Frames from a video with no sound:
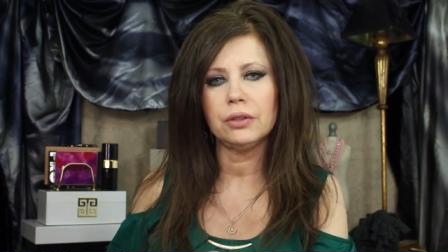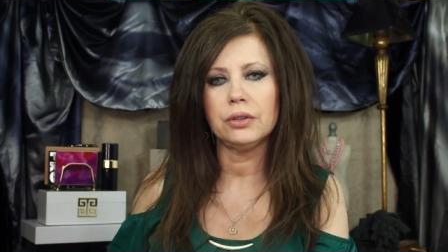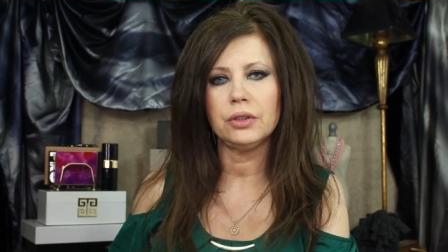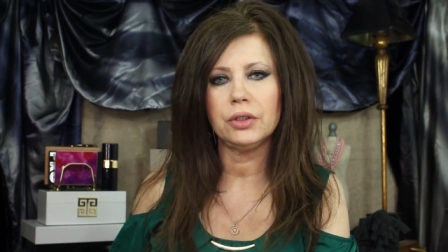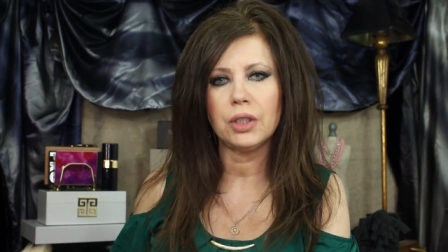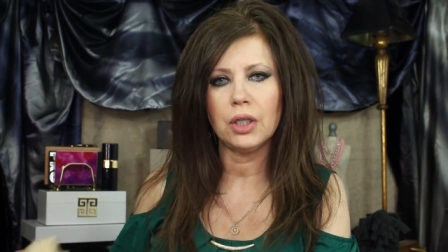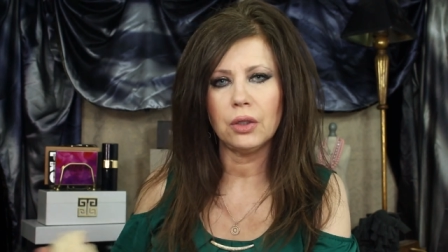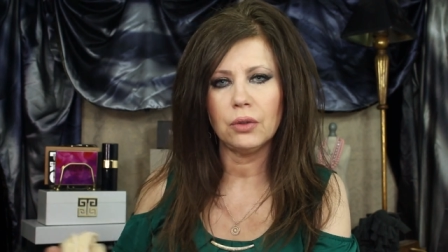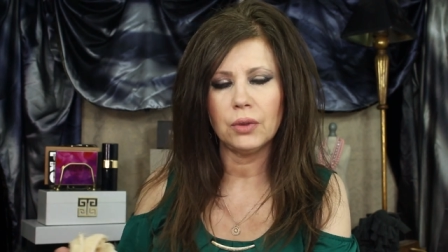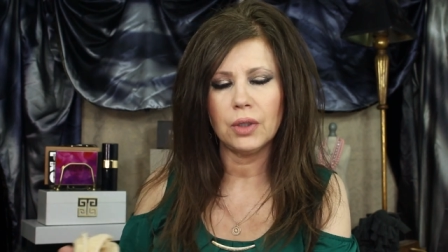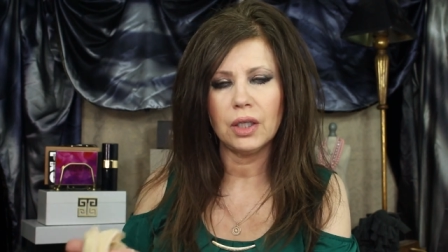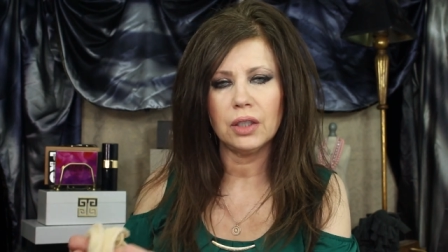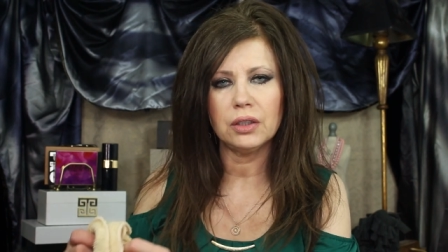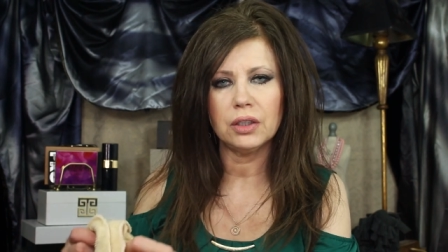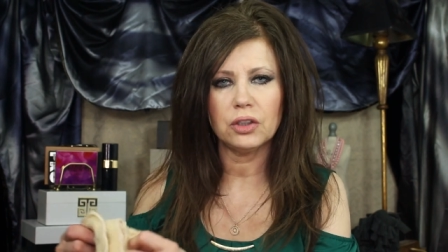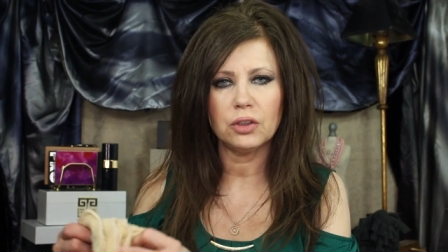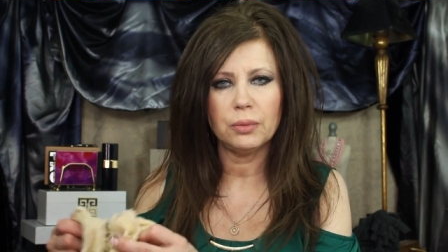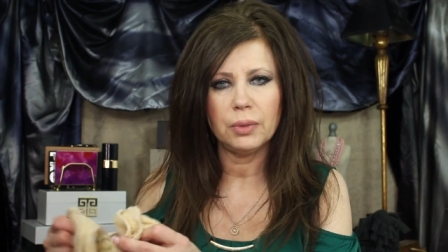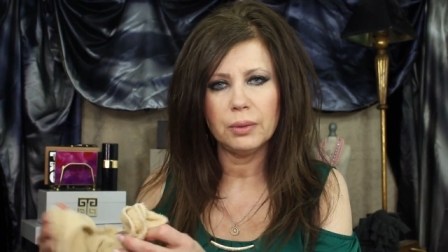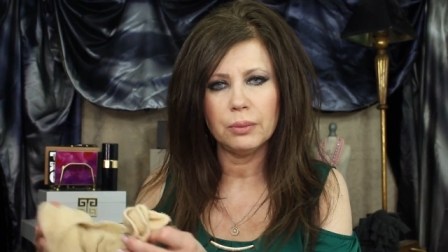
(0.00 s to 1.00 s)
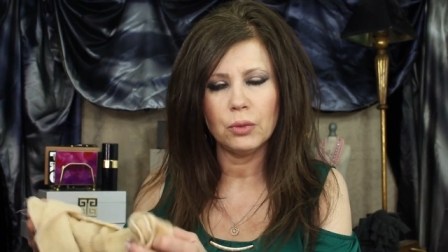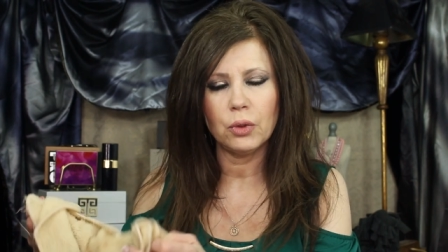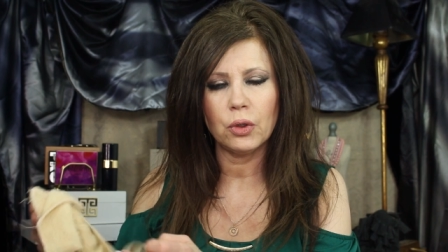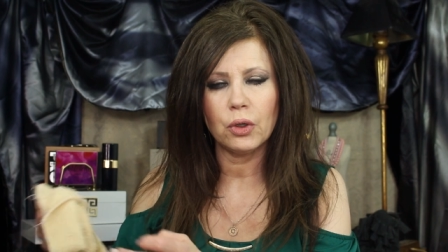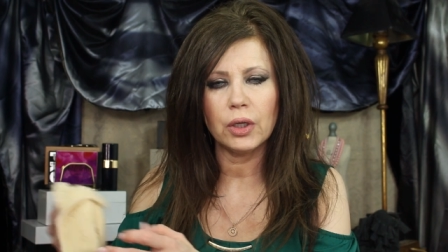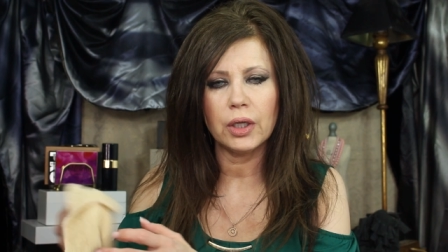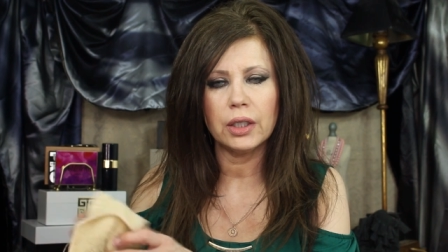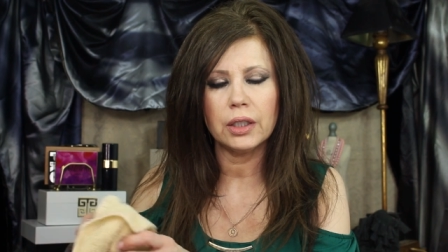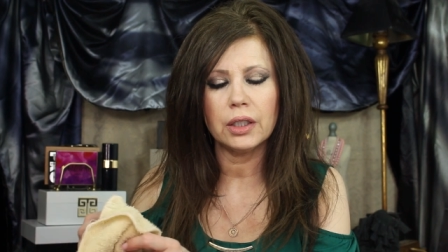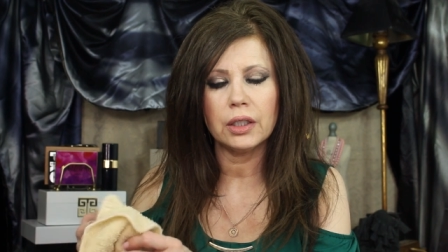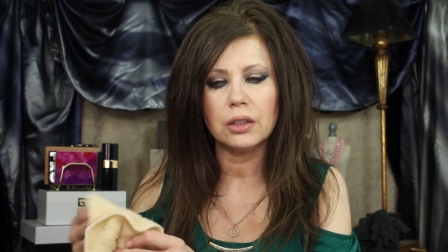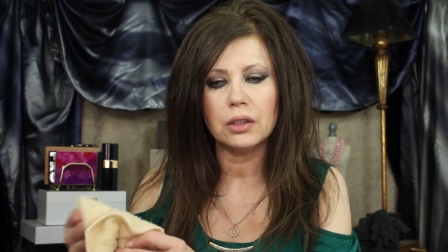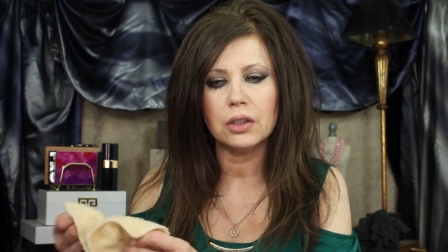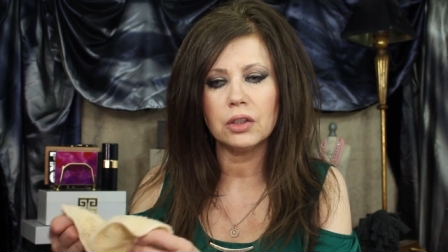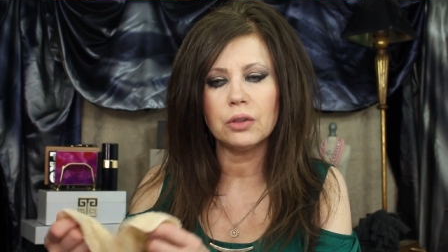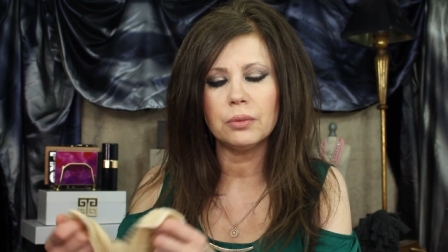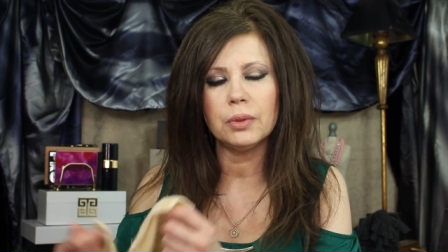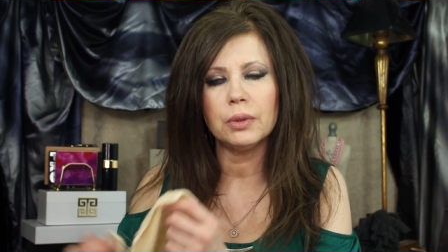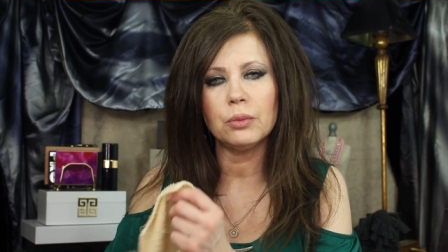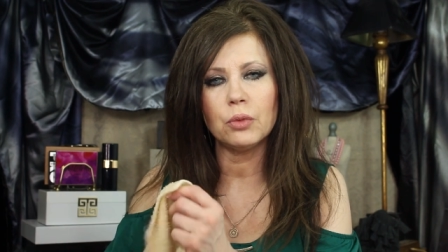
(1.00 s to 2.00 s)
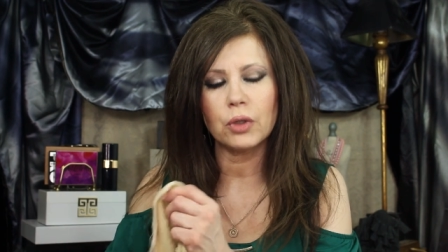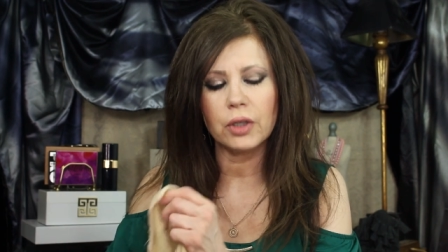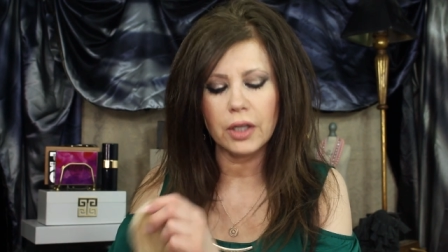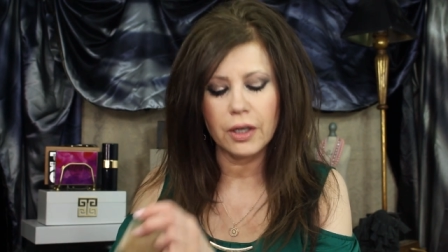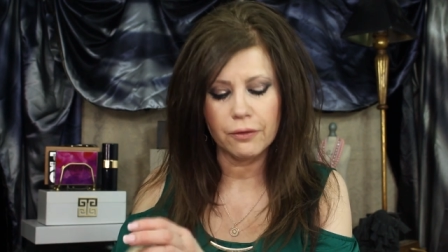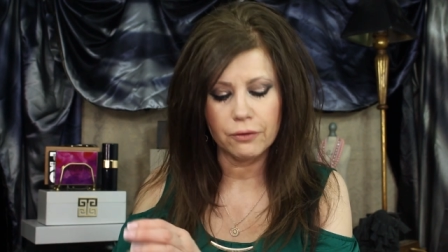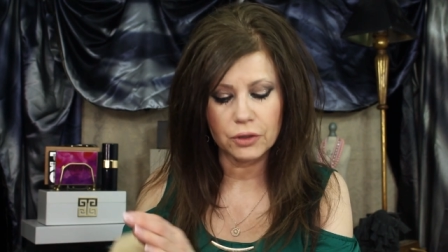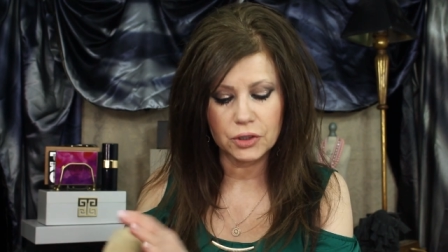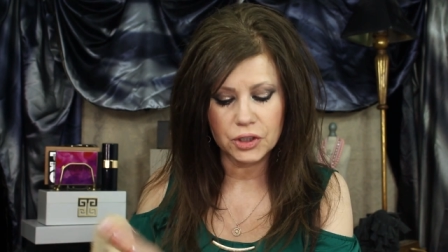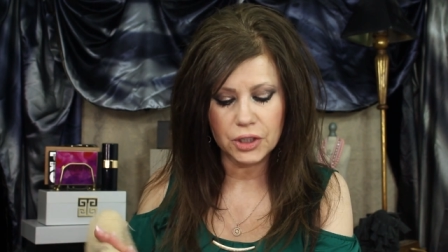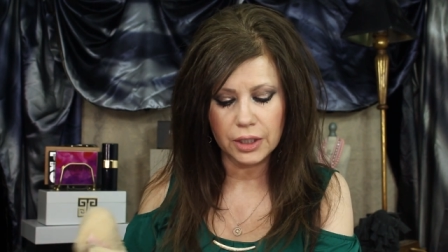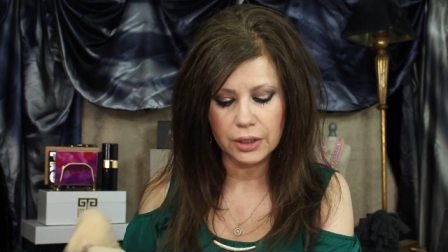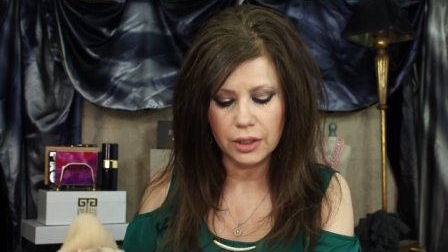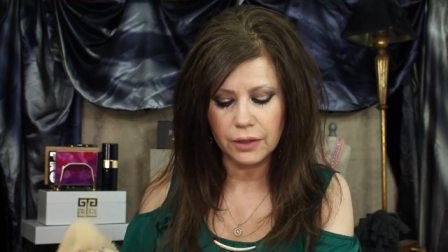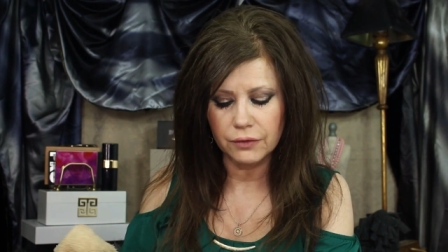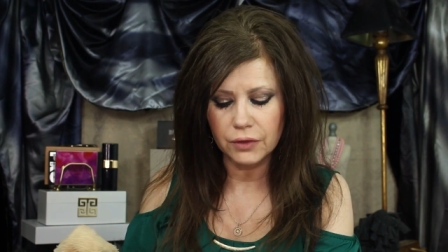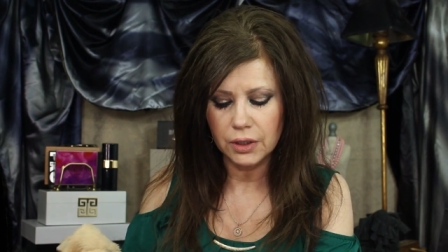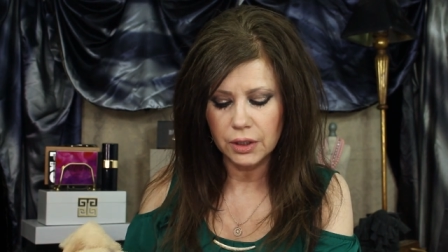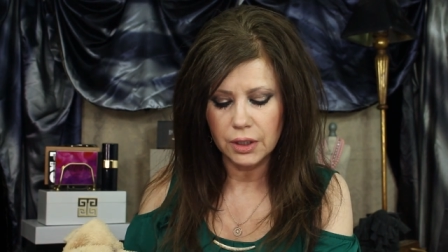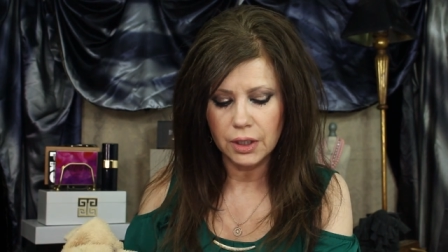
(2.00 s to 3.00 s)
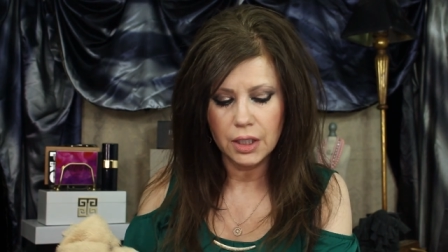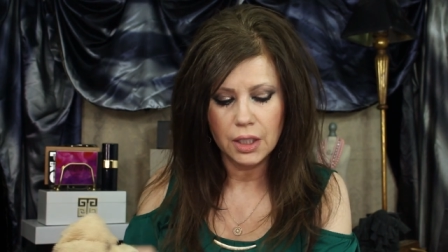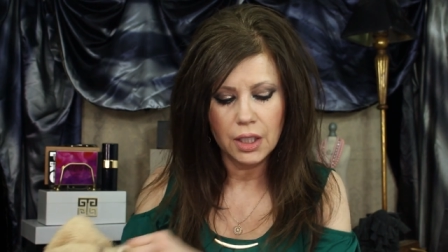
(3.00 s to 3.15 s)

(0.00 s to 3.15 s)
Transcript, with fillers: you know, a little bit more and get a little bit more coverage out of it.